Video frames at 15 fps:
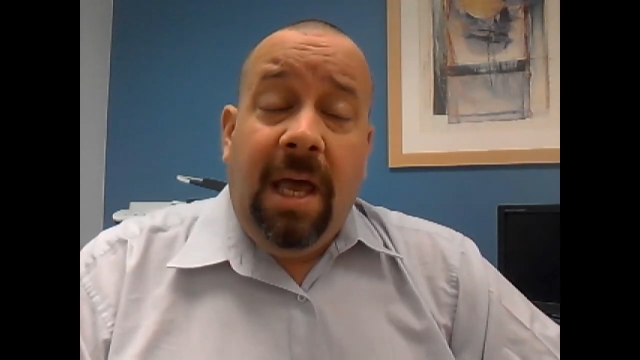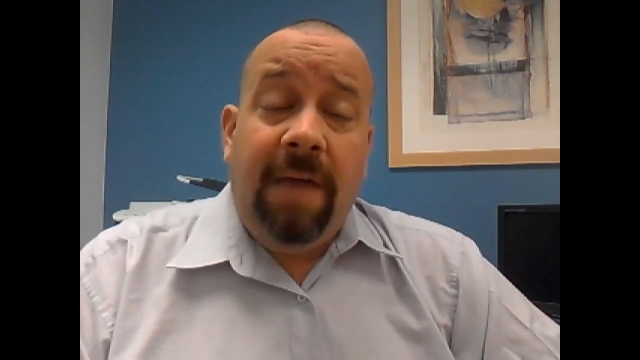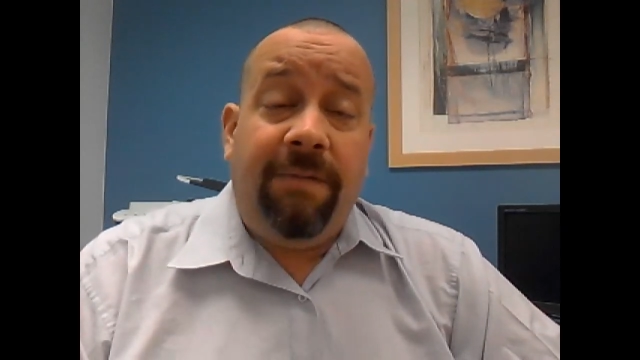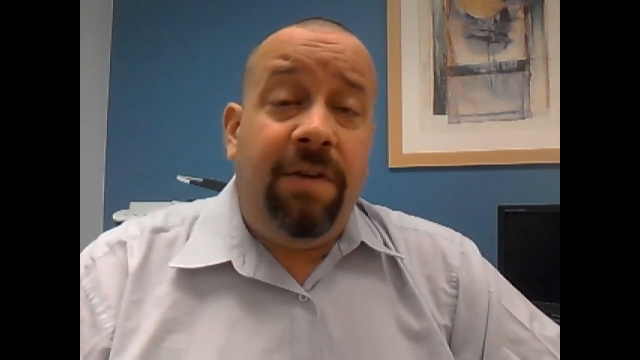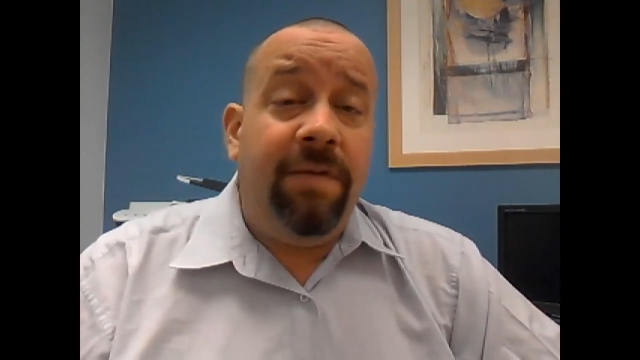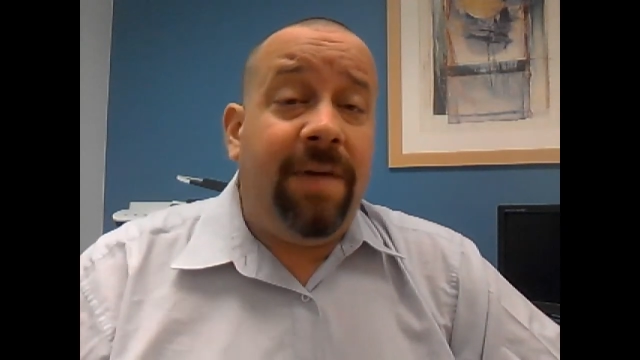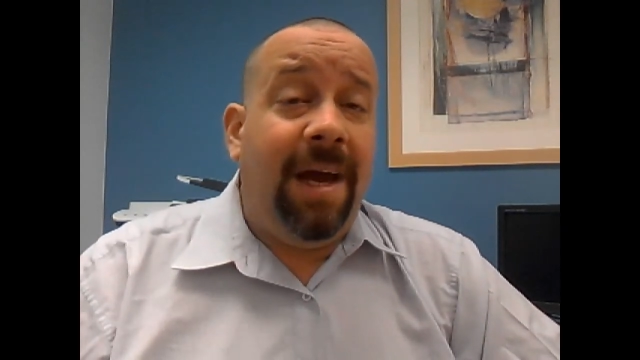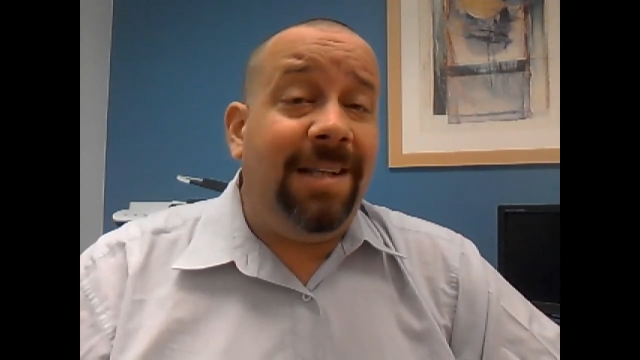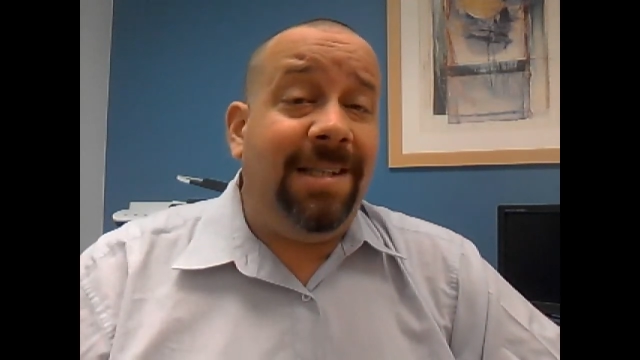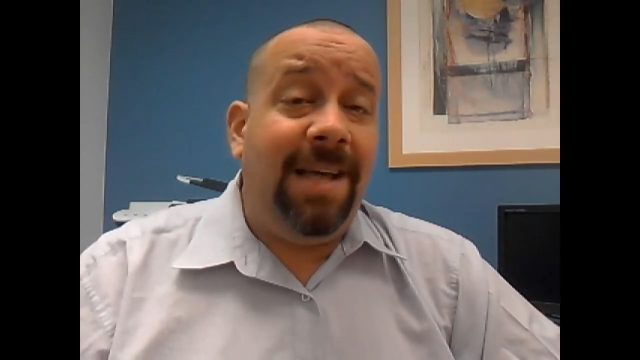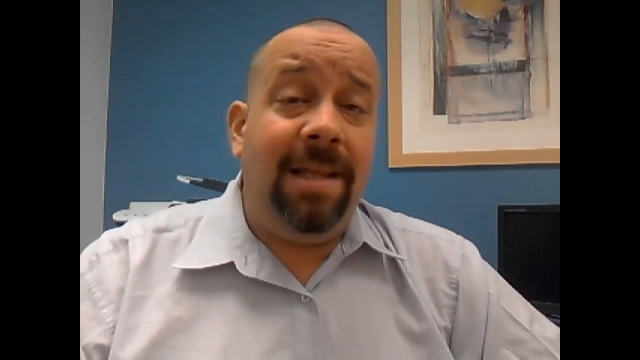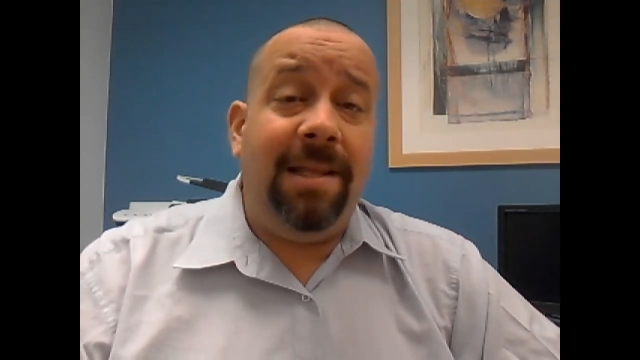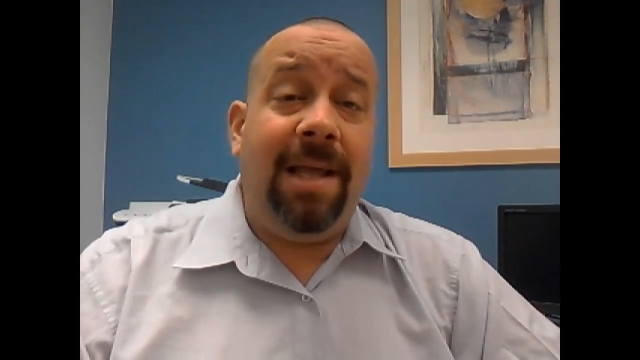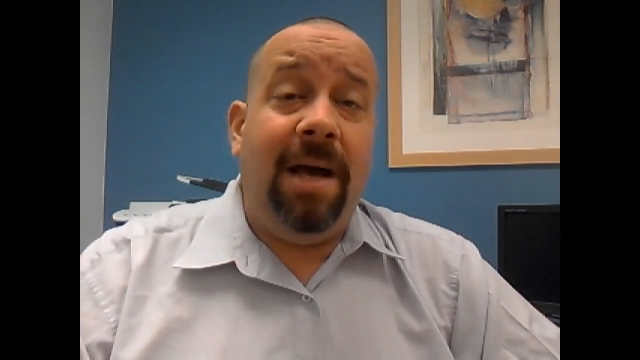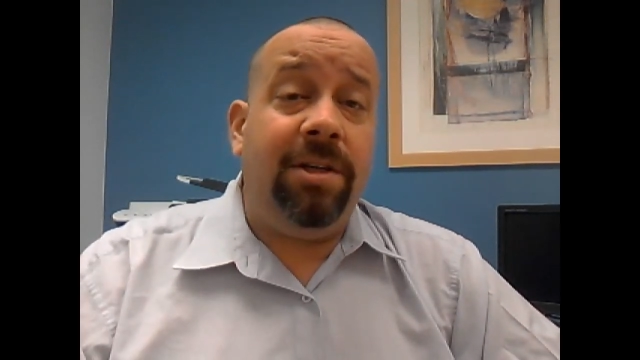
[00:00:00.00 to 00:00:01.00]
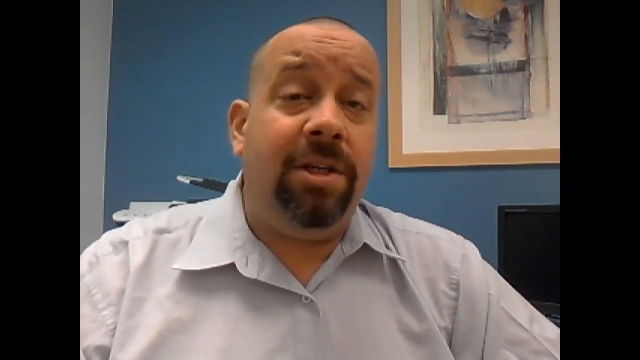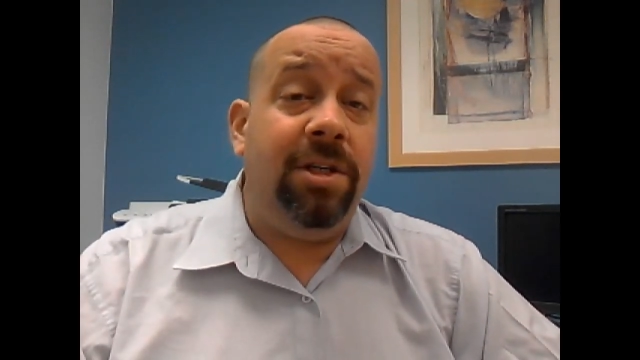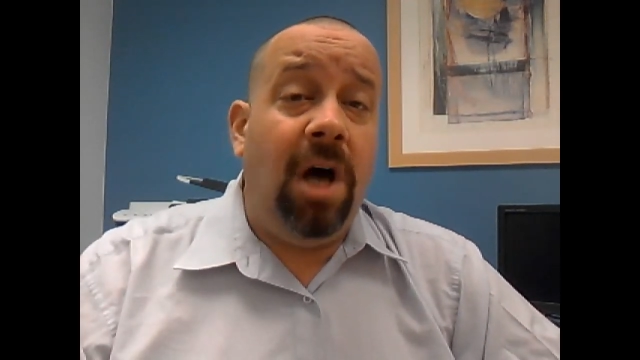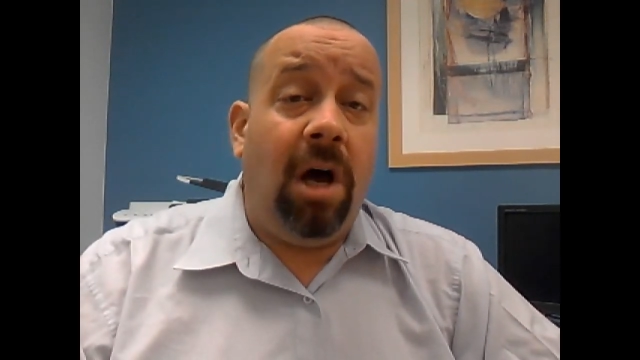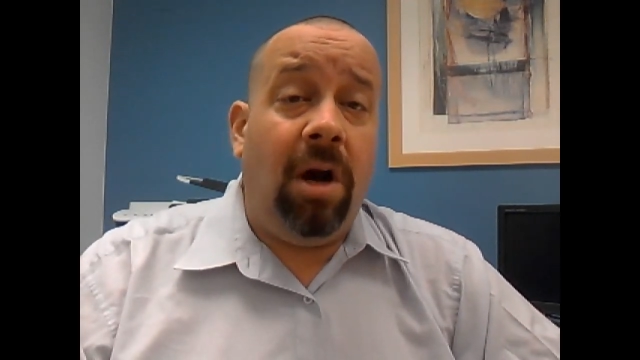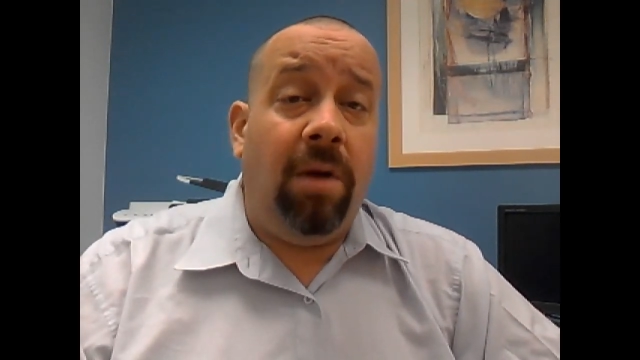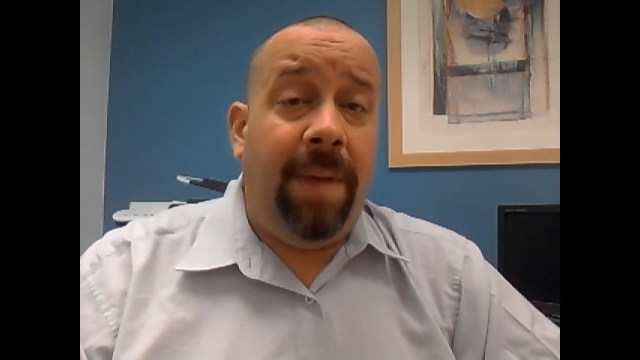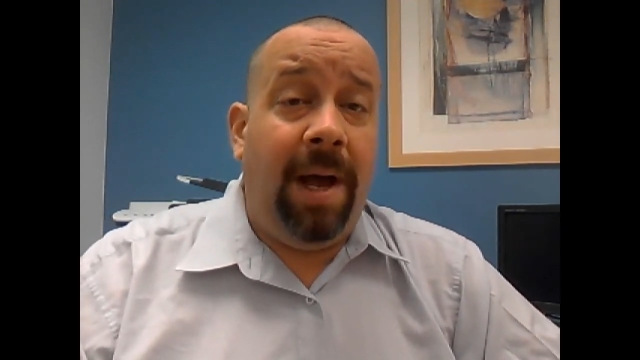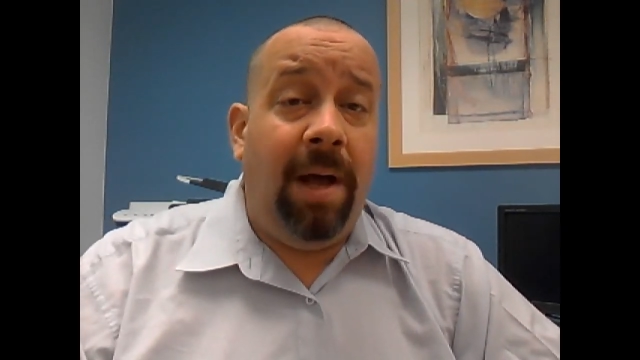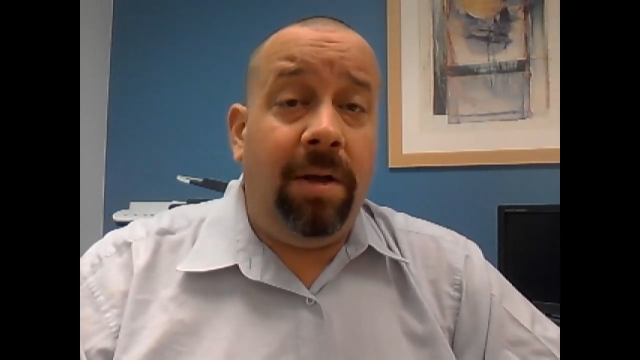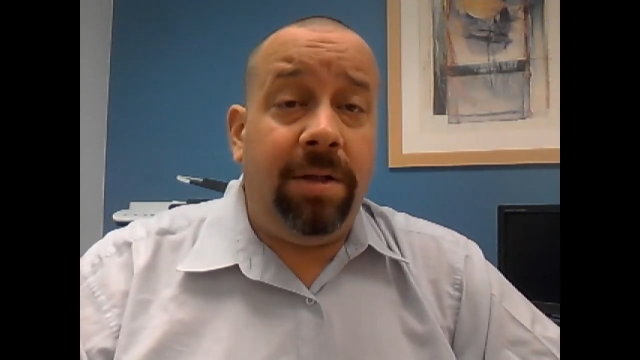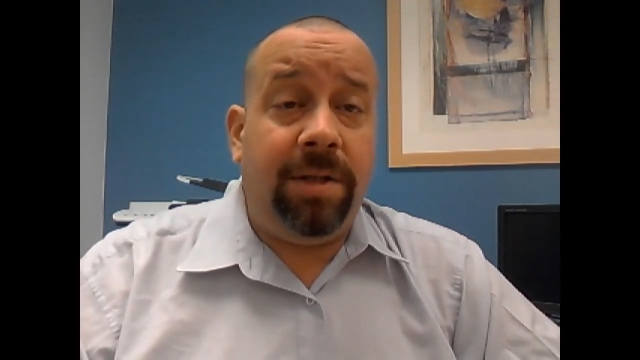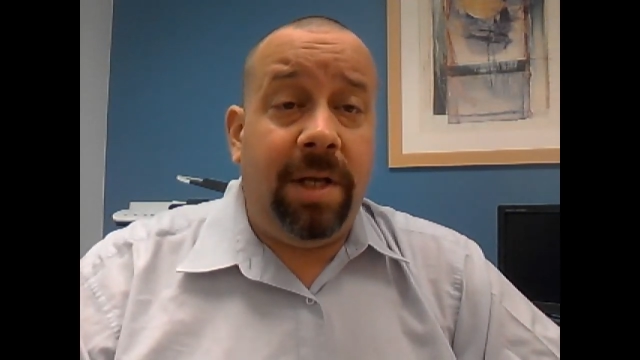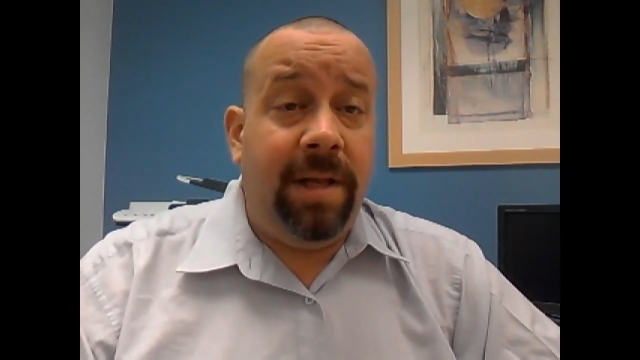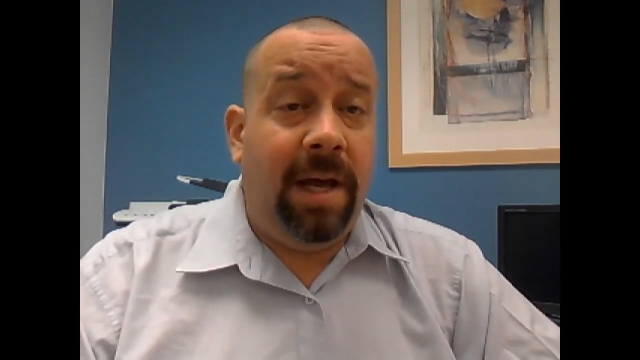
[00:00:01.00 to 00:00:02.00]
If you've got a $10,000
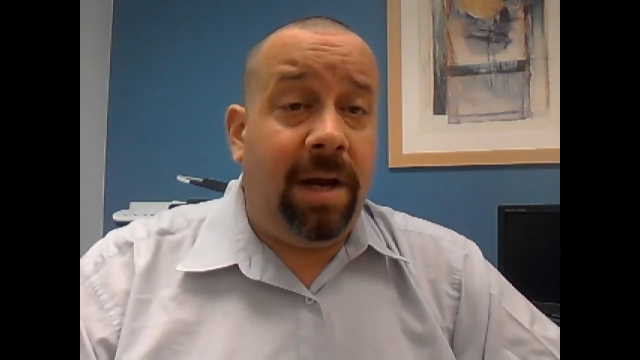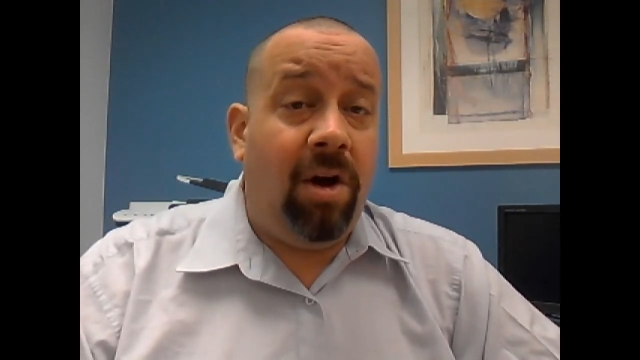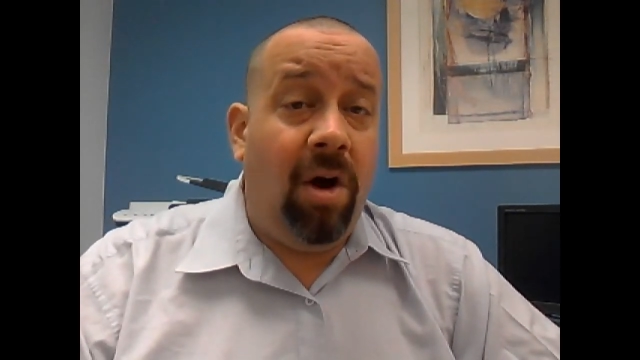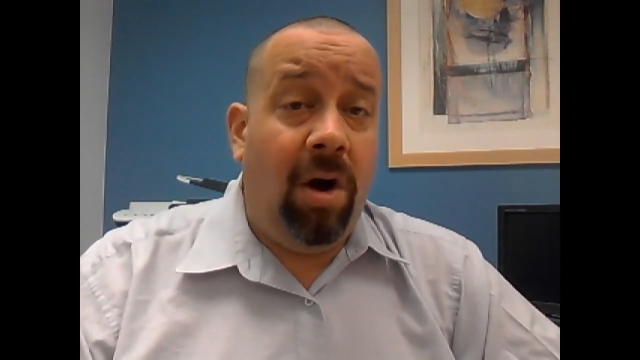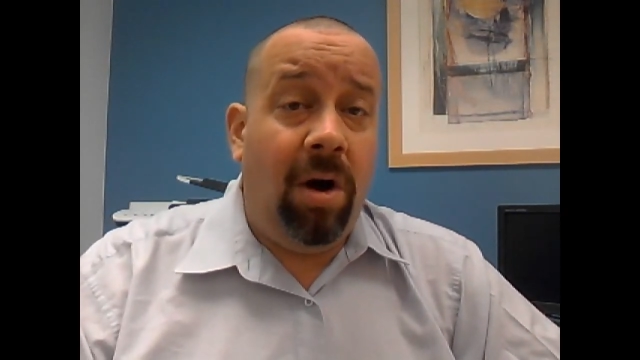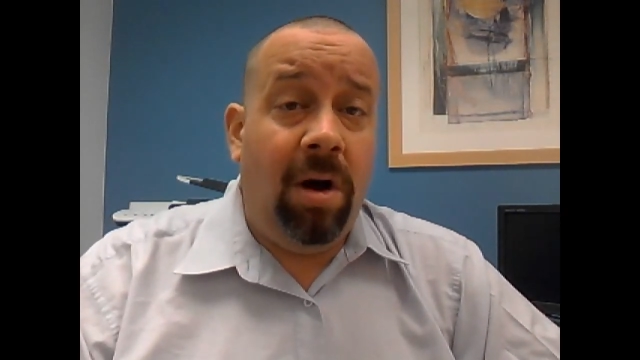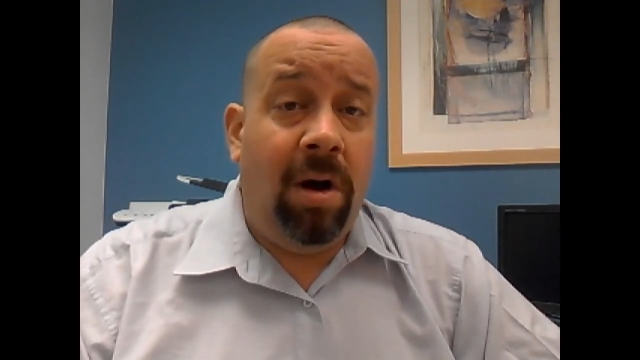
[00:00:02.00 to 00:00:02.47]
balance on that card,